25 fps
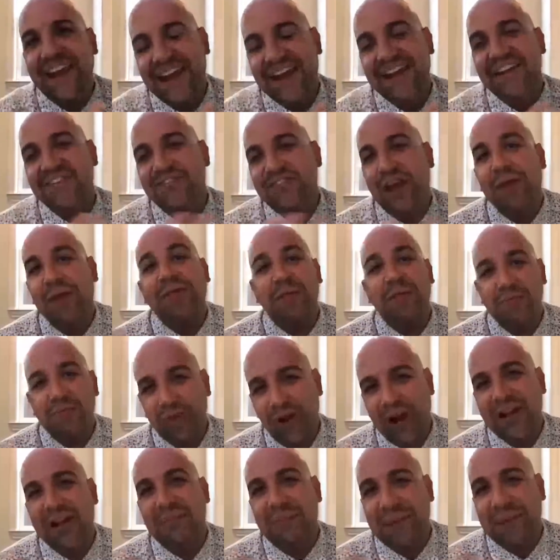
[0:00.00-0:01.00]
James, I'm
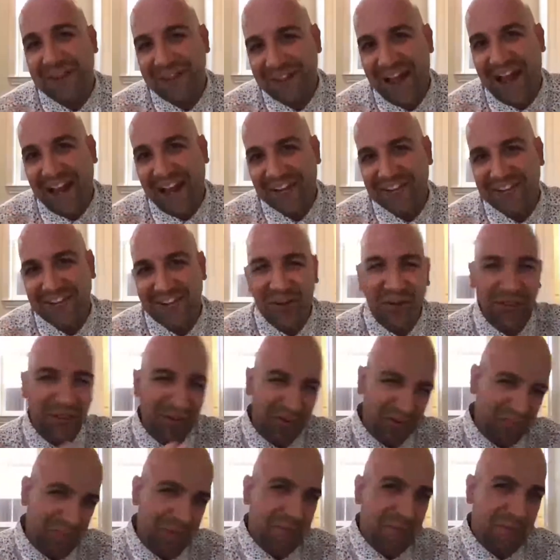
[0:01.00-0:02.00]
trying to be nice. You know,
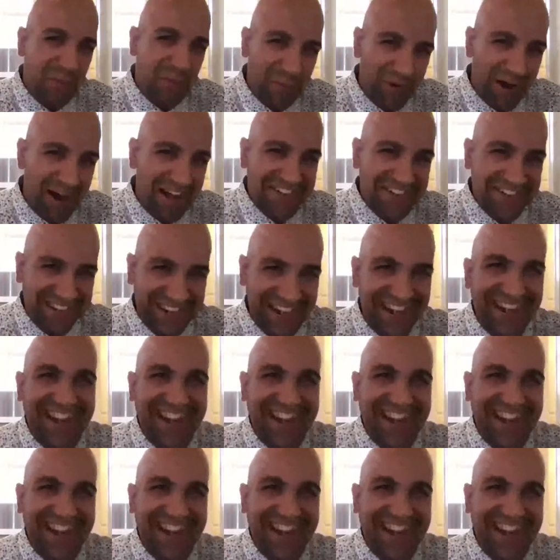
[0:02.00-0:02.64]
there's people watching, but